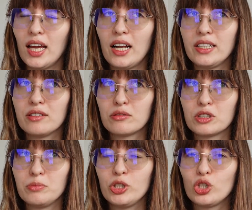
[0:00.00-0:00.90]
and they
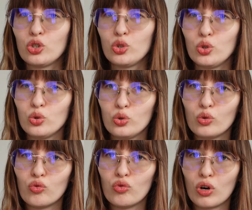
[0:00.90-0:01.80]
won't be
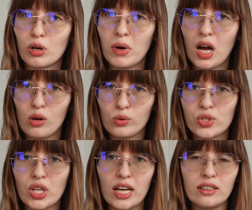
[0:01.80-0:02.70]
too warm
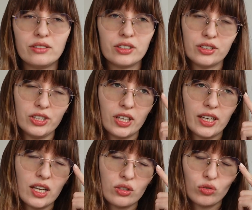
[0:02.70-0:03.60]
outside till I
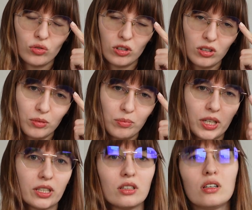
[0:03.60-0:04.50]
get to work, but